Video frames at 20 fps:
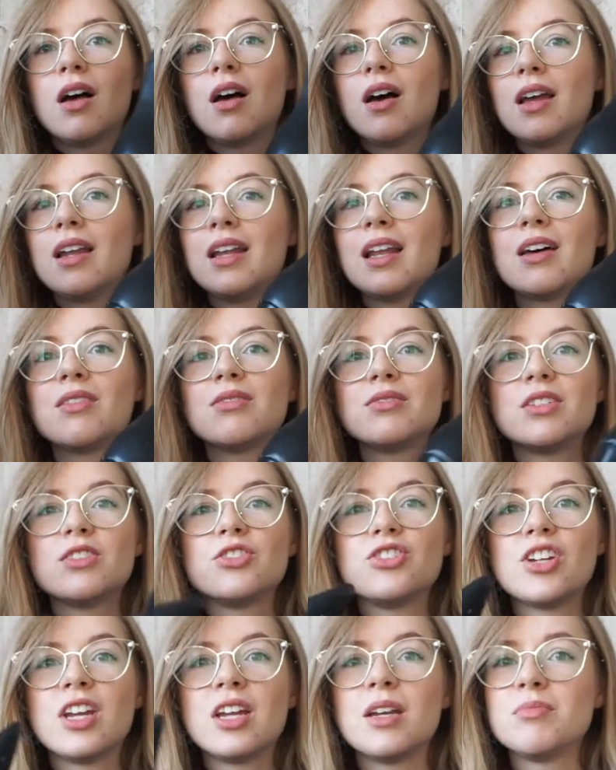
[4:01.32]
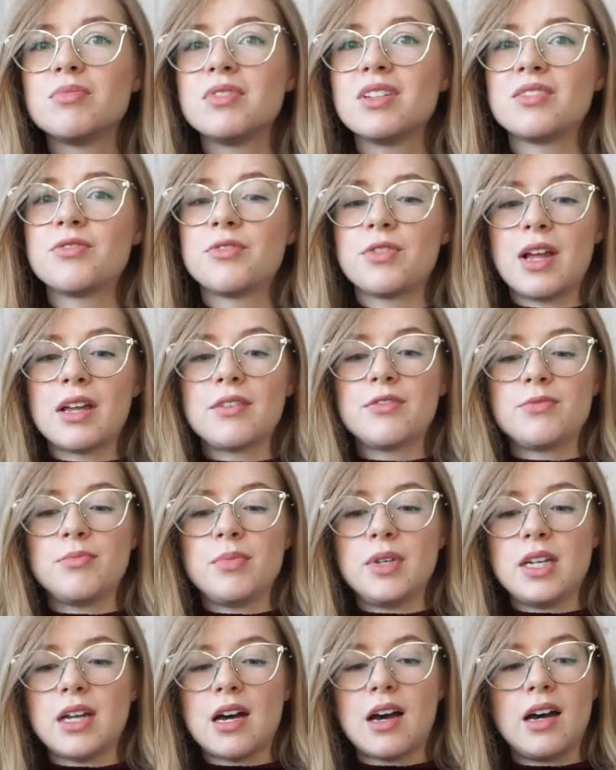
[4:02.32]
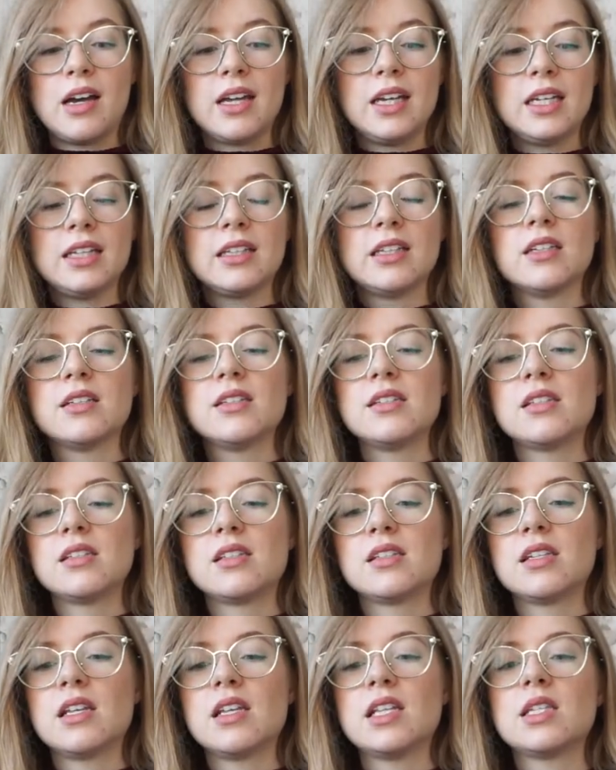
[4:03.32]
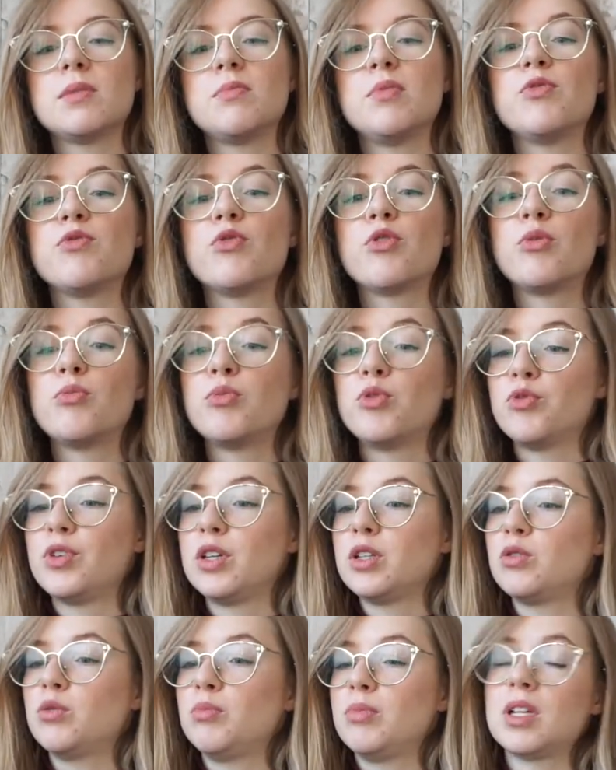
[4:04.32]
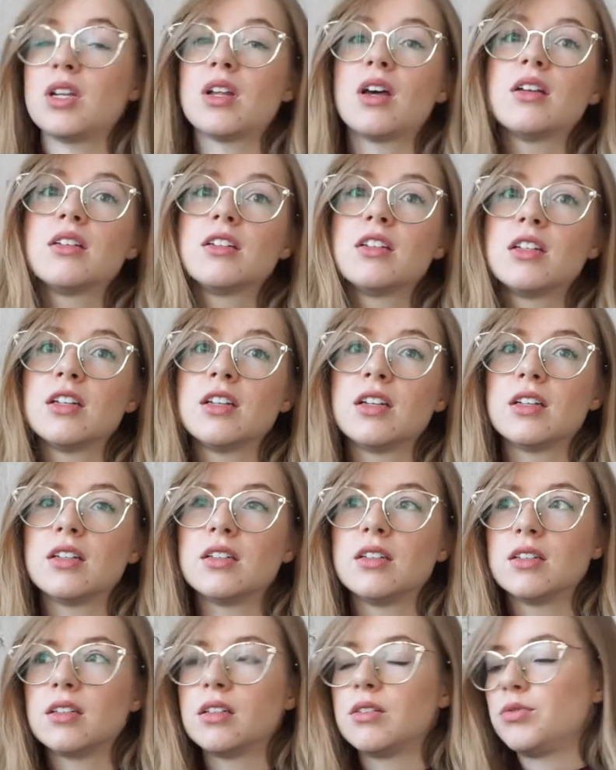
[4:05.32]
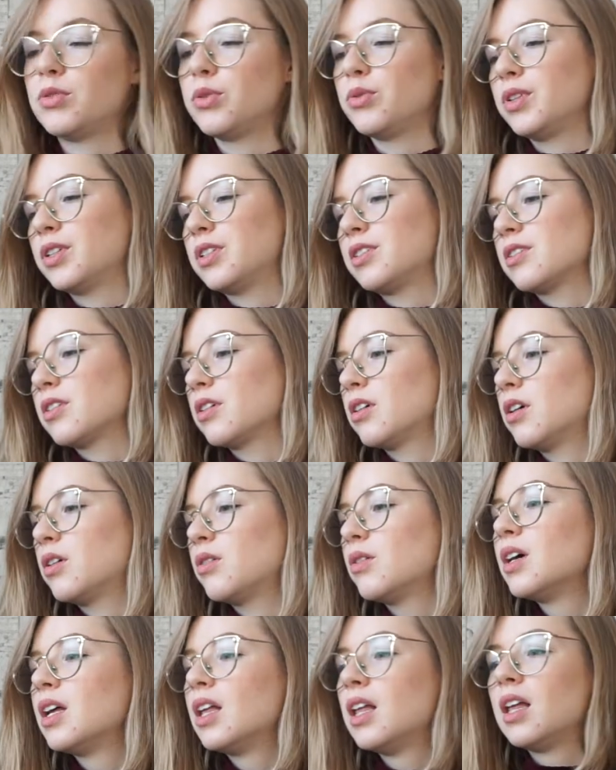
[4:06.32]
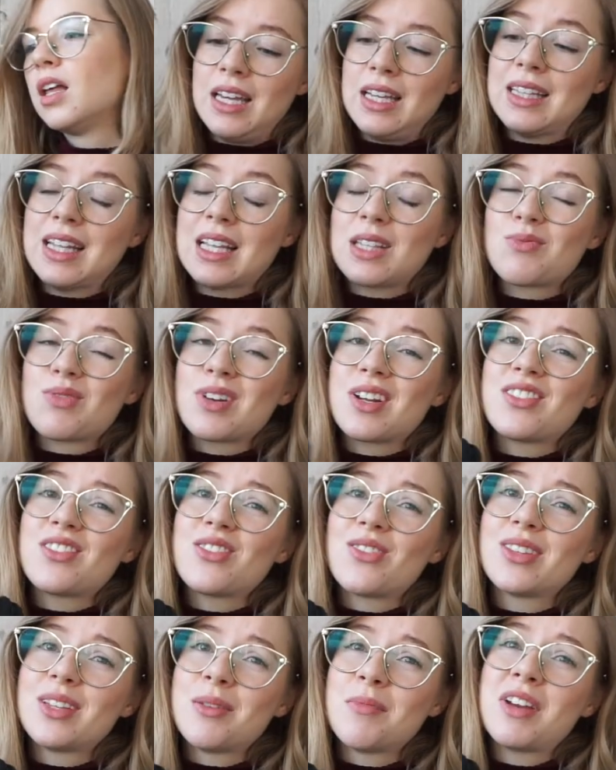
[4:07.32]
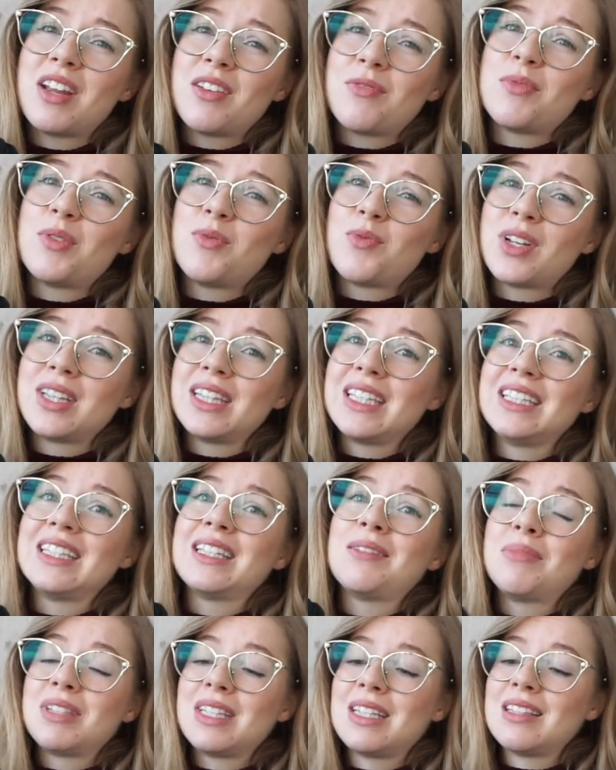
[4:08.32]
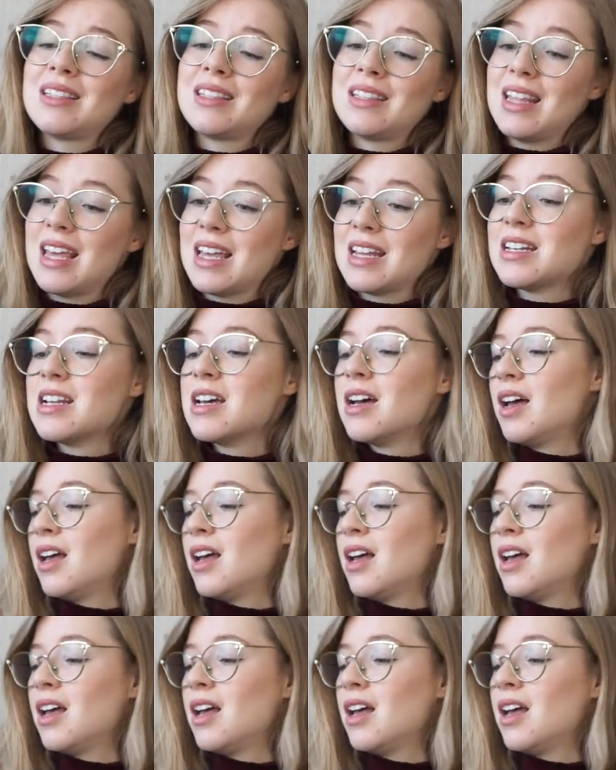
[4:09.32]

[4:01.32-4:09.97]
I love the shape. They've, I've been eyeing this since before moving to Milan a few years ago. And that's when I saw them, and I've been wanting them since then.